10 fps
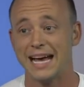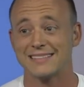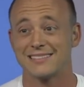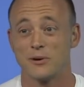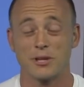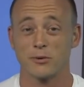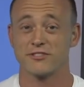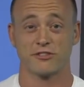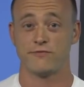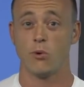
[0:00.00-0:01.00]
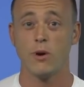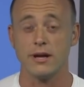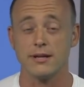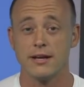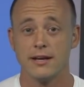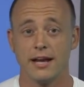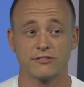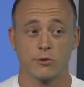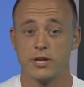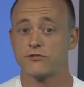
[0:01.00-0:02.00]
And so there was this void.
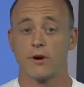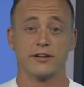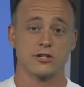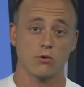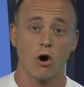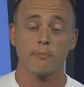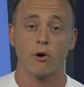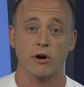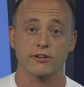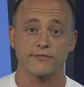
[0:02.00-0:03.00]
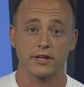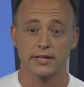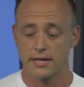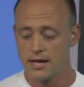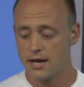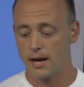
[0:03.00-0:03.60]
And so we've tried to do our part to fill it,